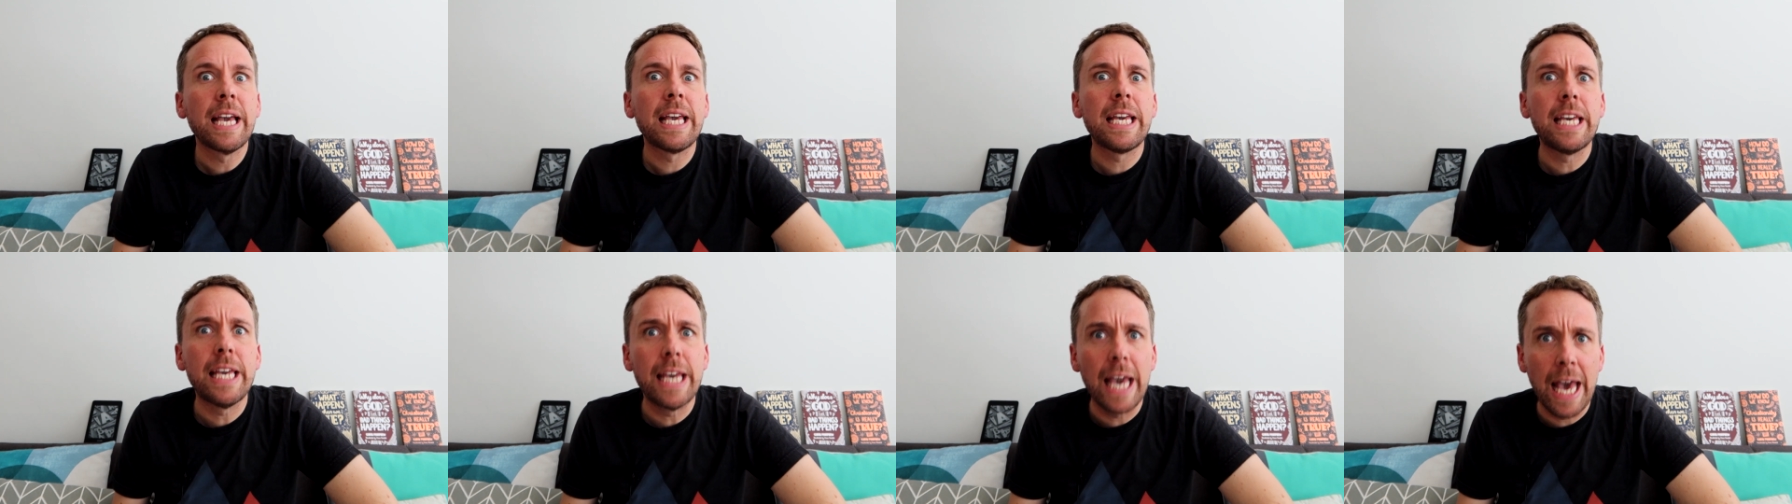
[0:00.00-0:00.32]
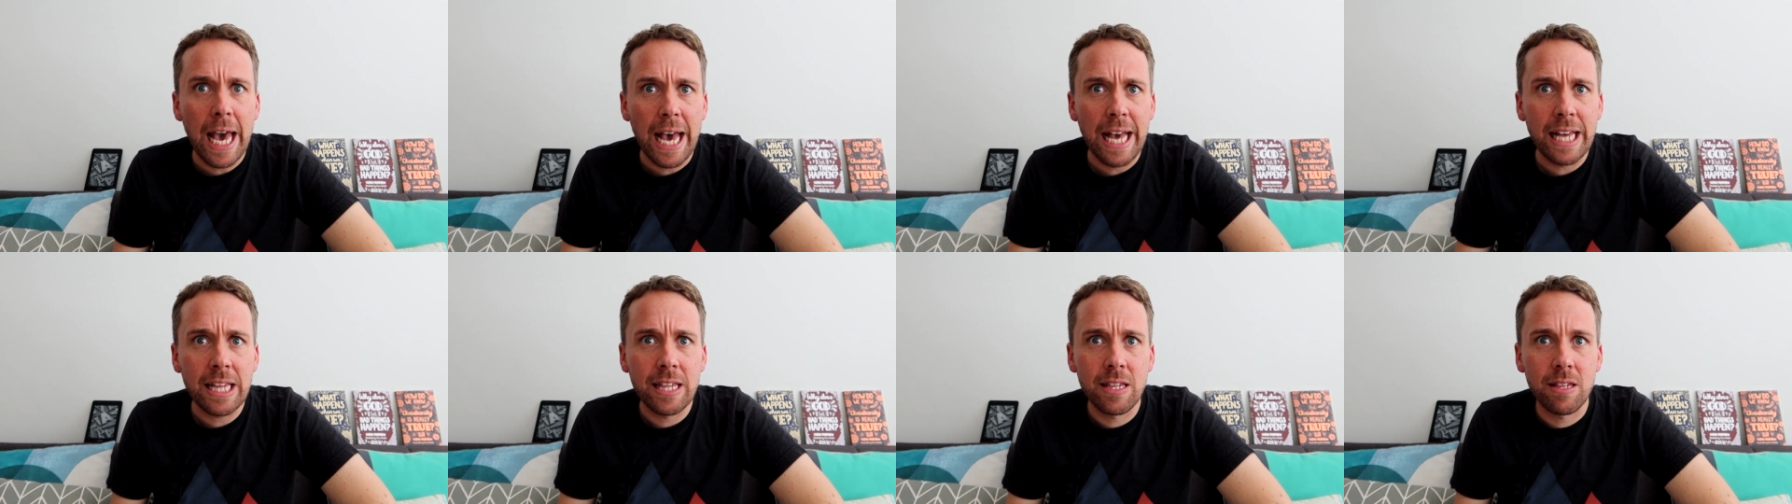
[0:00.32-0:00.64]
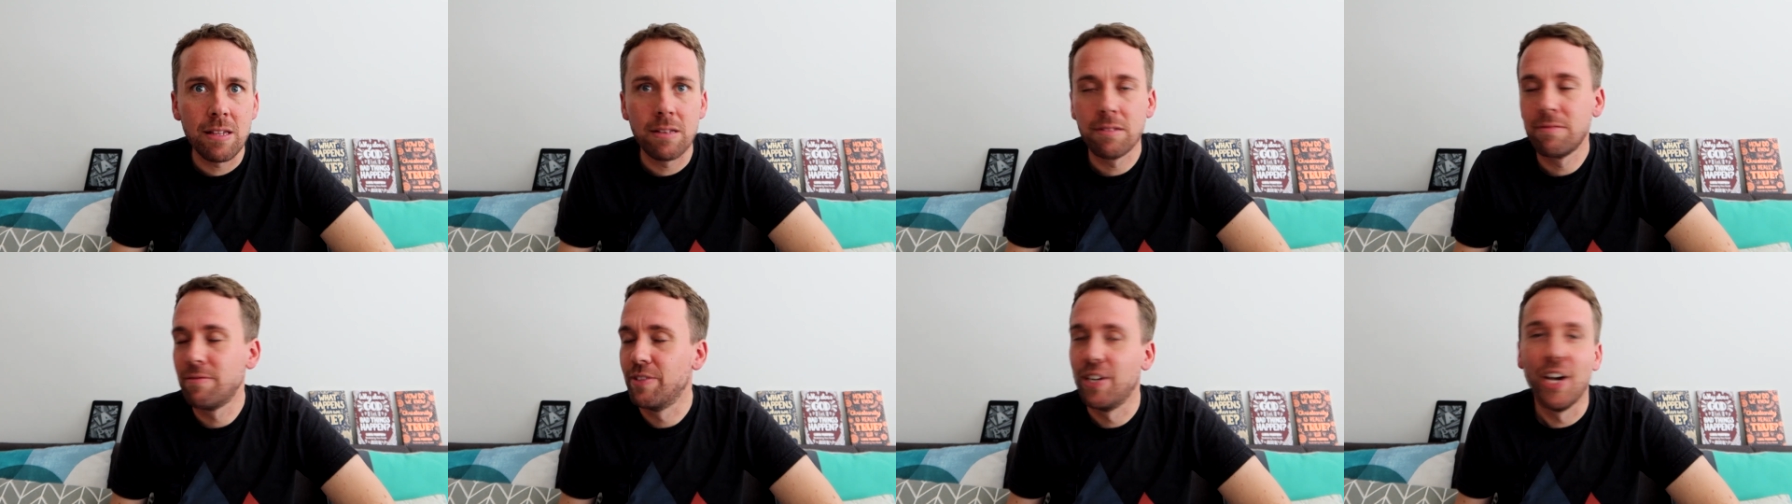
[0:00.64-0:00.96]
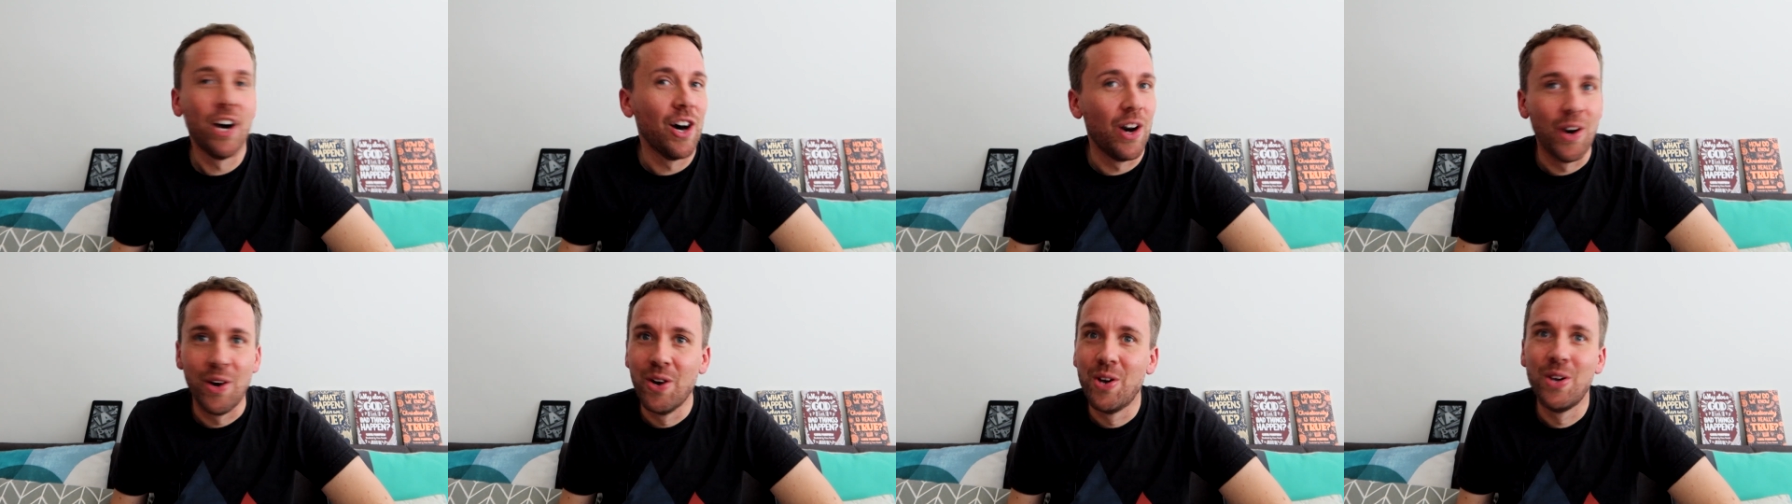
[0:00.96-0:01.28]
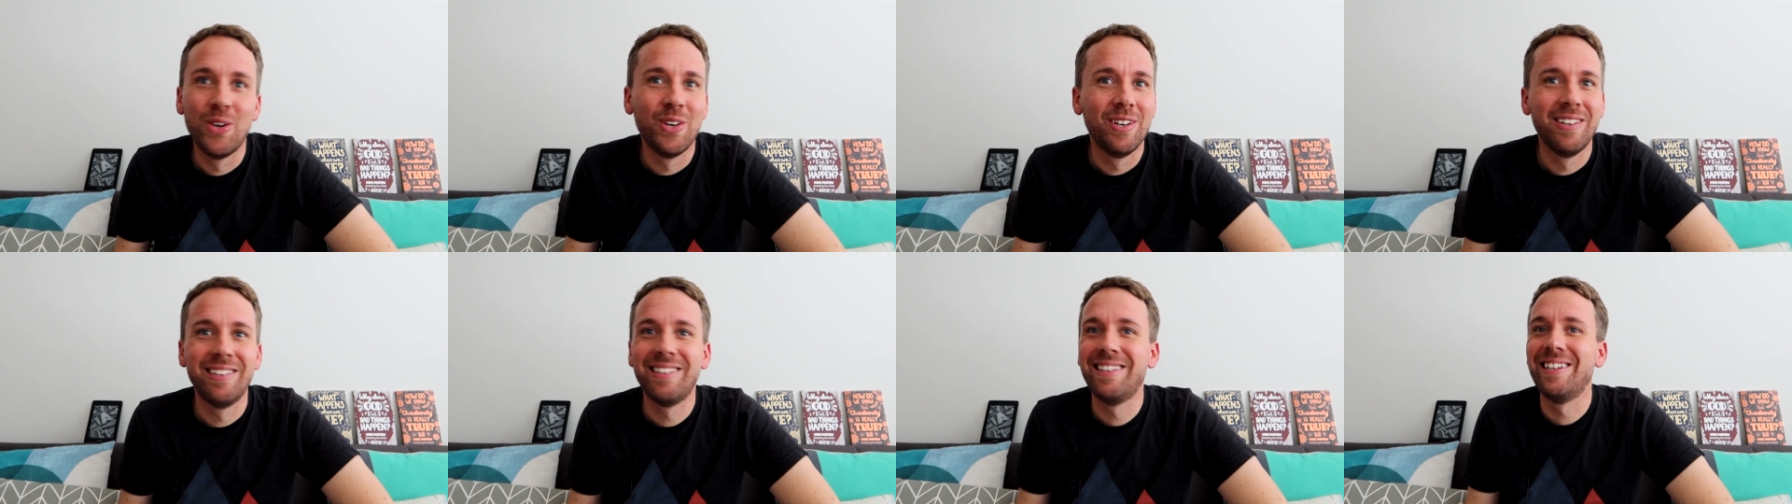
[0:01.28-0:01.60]
Yes. No,
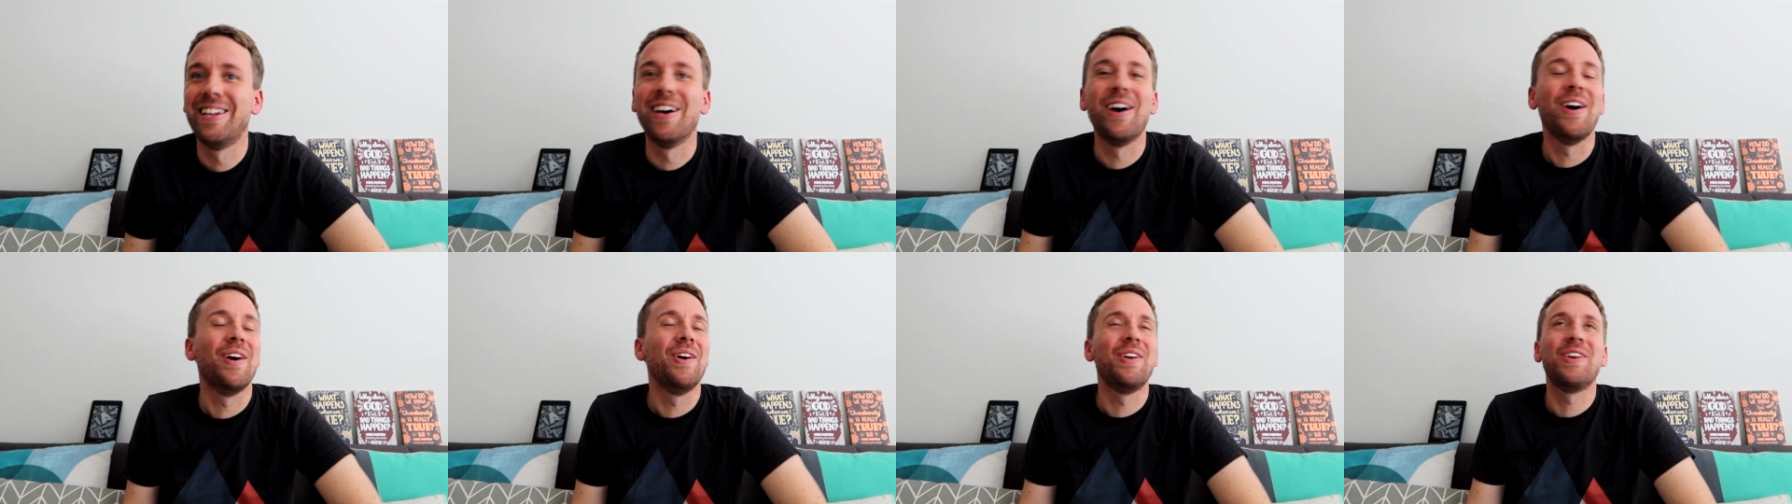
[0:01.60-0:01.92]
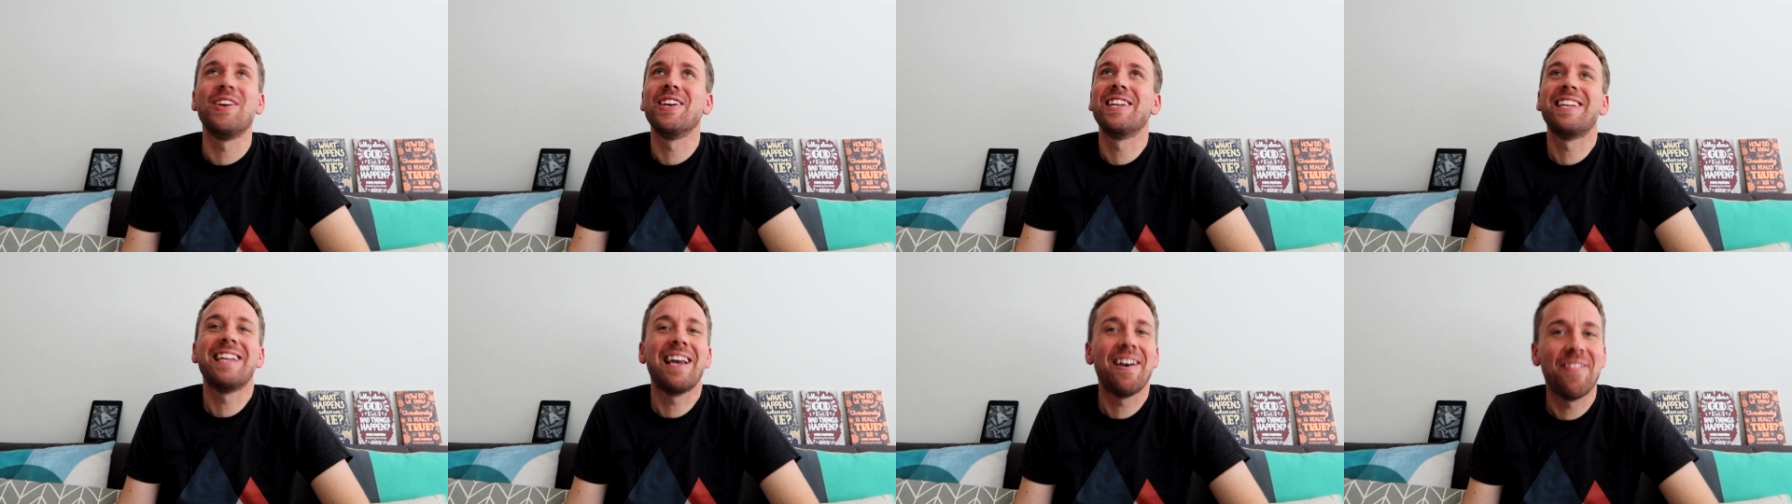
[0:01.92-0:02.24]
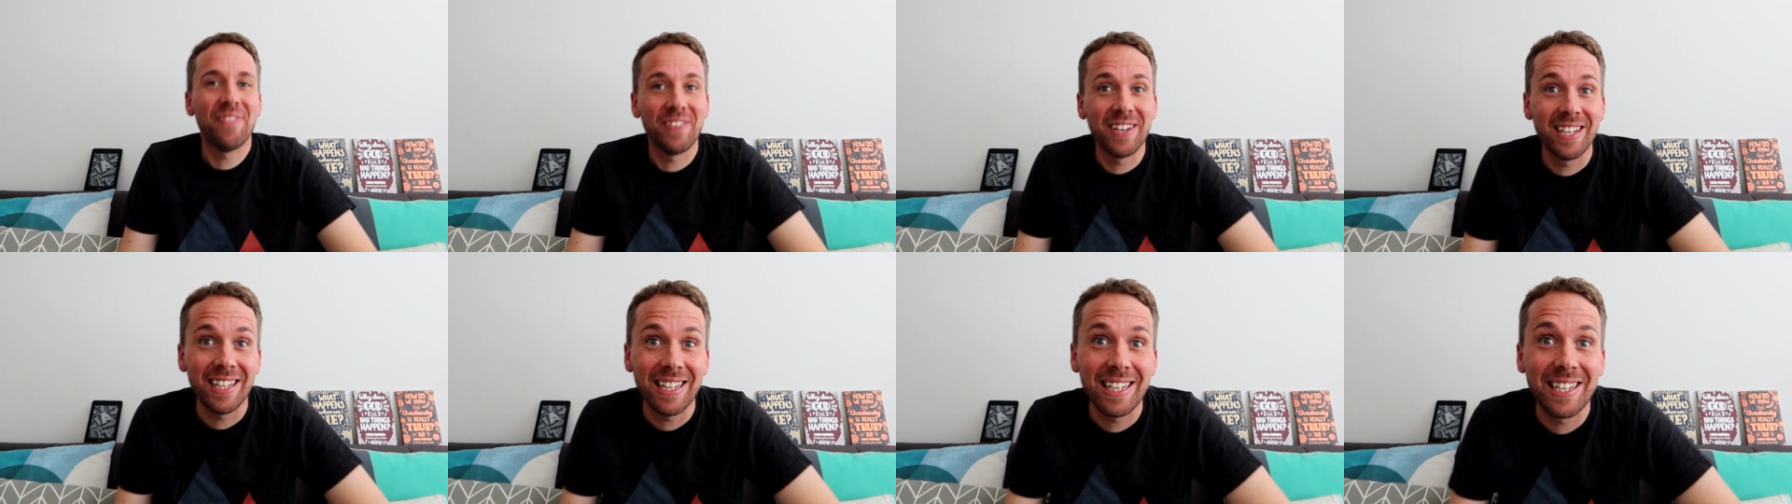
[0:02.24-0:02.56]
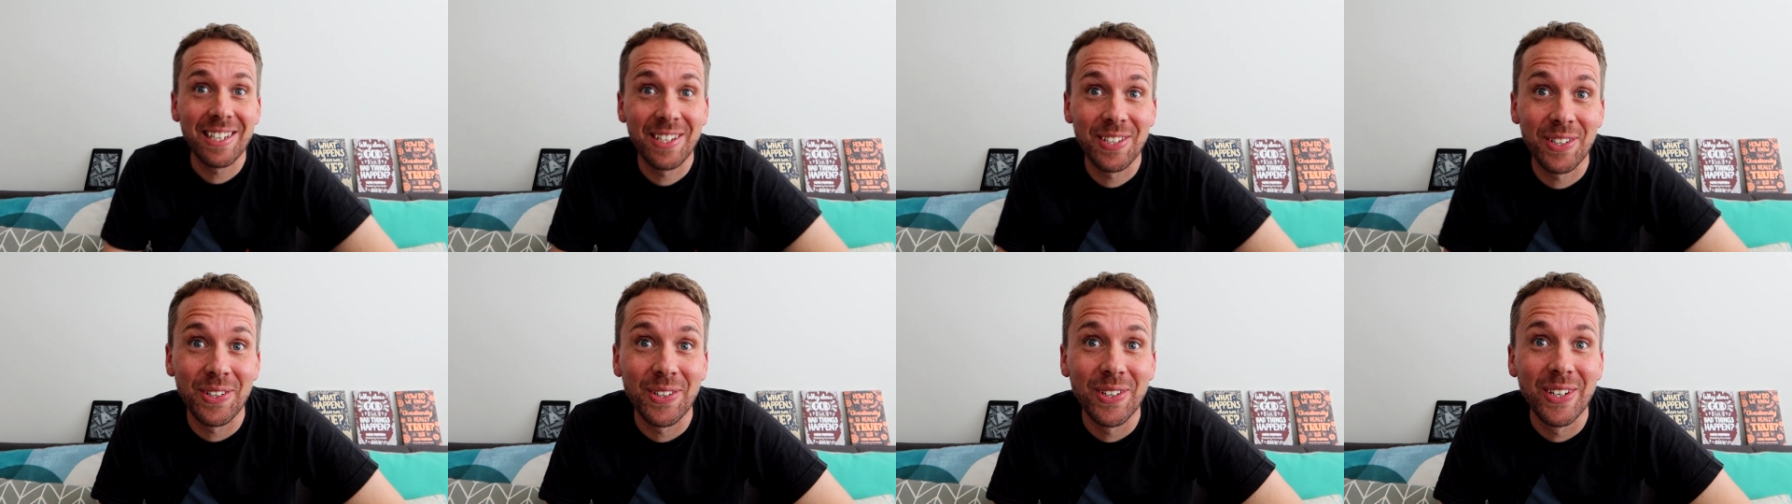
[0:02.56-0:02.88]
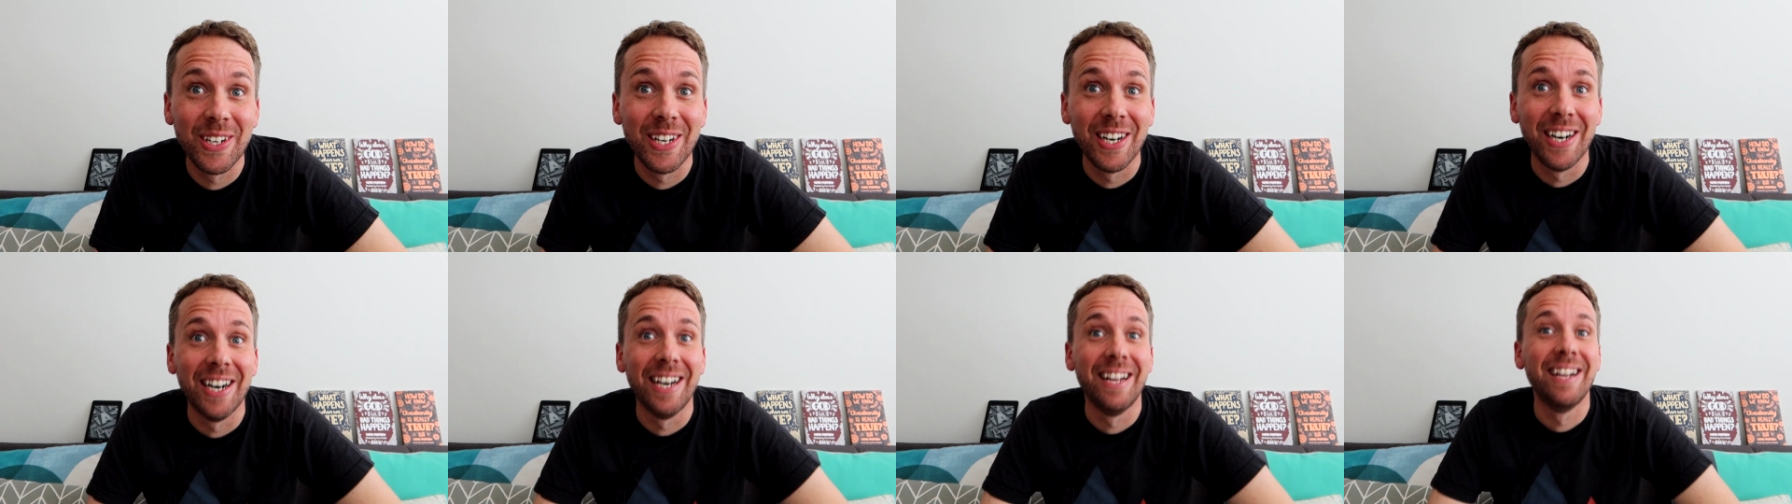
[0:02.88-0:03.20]
no, you definitely do
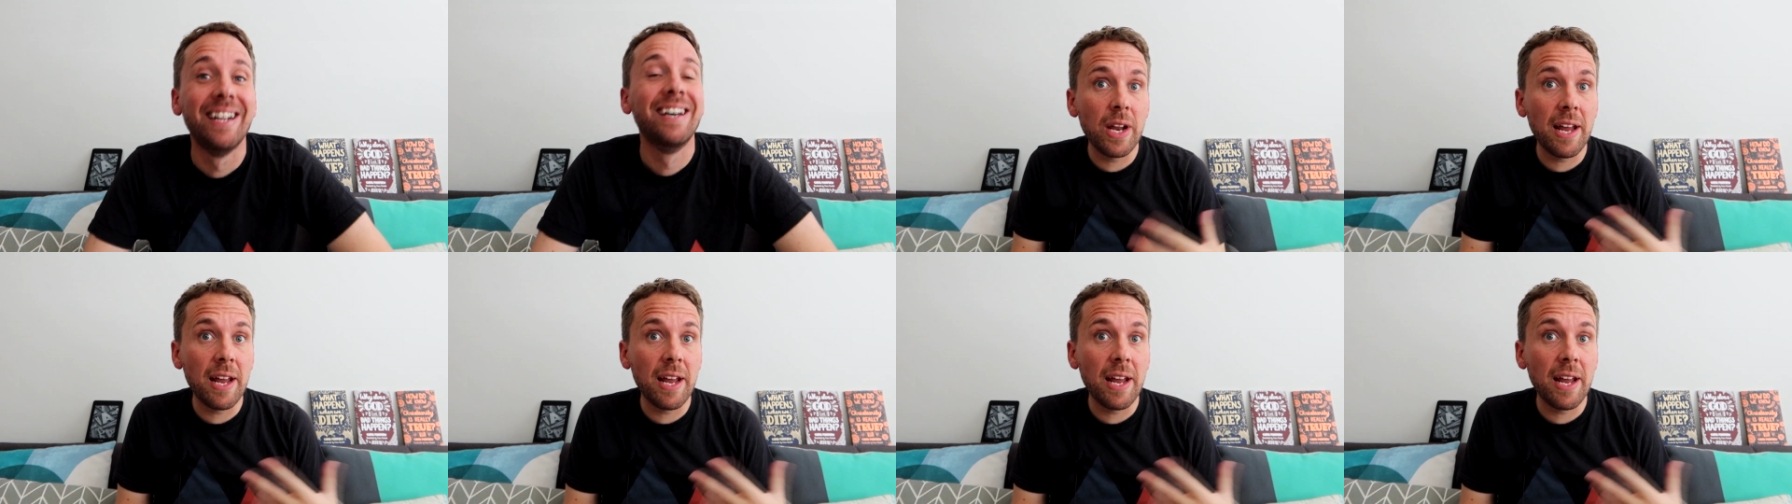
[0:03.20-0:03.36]
not.